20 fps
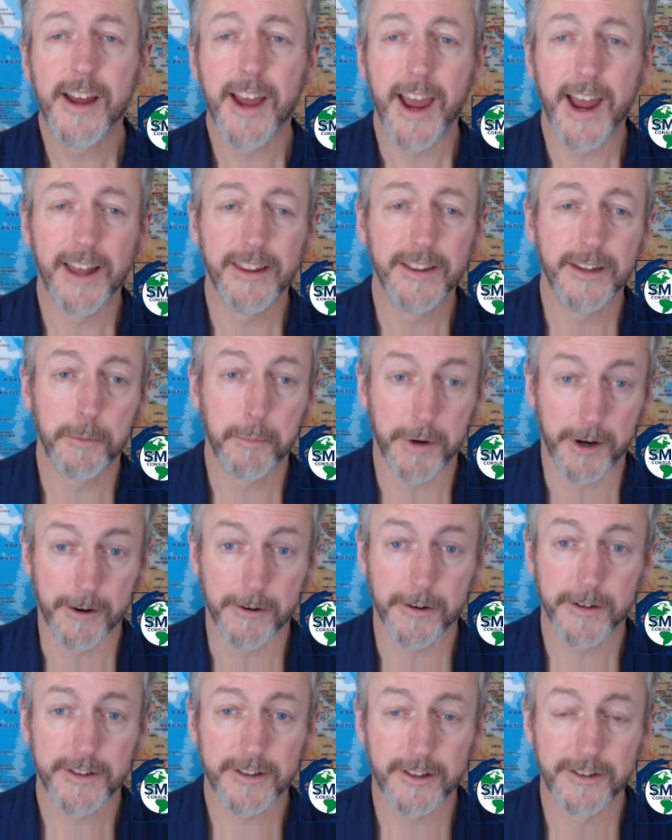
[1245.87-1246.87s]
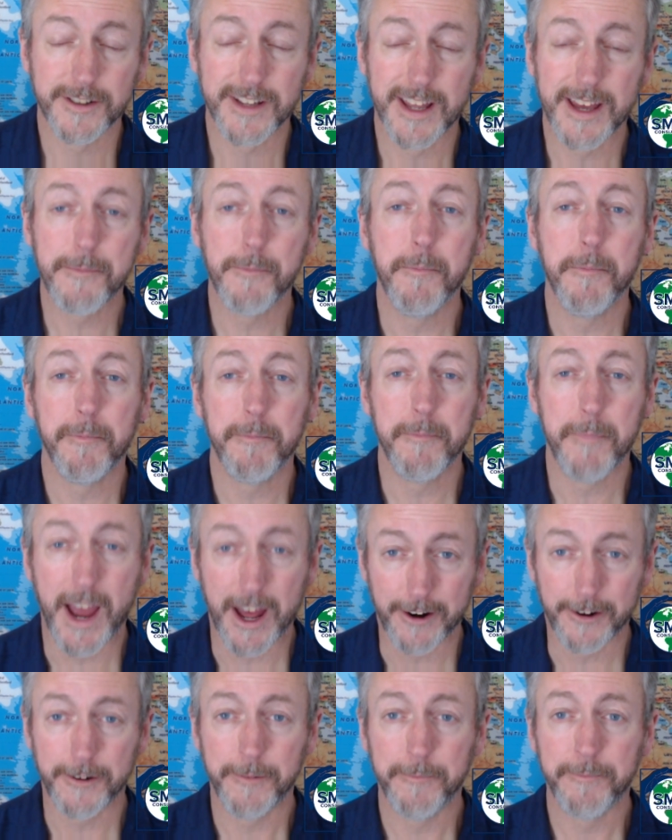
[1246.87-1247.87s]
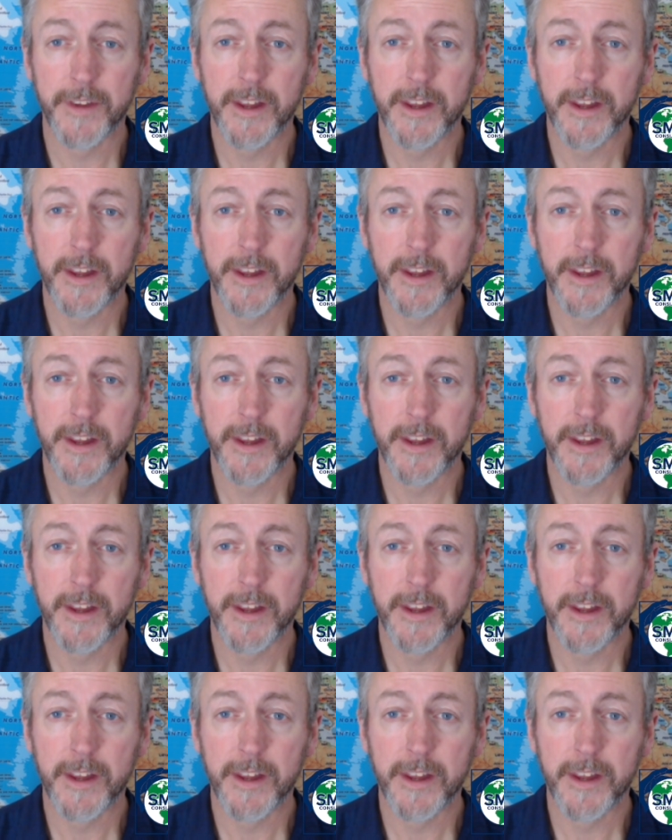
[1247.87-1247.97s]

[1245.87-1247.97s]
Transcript: and their parents, because they matter.